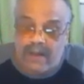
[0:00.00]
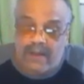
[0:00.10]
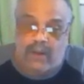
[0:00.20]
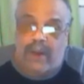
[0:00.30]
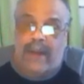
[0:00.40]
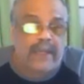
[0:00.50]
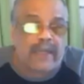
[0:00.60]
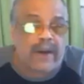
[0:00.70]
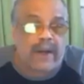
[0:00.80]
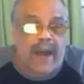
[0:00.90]
So right
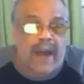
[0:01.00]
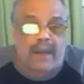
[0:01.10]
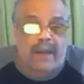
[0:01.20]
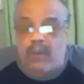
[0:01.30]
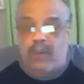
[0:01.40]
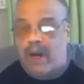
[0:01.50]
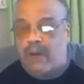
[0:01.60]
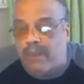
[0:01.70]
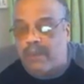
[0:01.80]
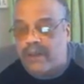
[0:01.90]
there in column 1,
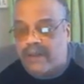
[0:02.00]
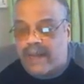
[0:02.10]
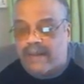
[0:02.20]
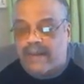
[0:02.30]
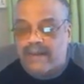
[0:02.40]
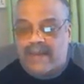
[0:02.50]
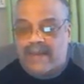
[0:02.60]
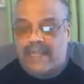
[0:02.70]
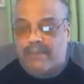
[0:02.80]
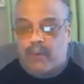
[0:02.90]
we put that
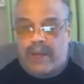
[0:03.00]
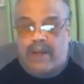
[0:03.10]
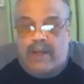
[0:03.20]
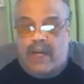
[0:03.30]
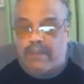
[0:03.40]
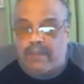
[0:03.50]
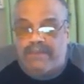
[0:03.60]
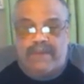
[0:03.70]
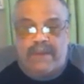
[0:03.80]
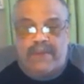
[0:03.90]
taxable income of
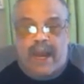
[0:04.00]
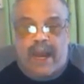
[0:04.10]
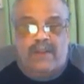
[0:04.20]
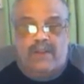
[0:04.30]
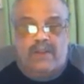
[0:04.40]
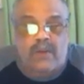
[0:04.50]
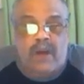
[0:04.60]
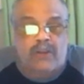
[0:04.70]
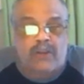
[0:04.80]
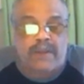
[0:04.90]

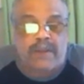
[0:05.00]
$50,200.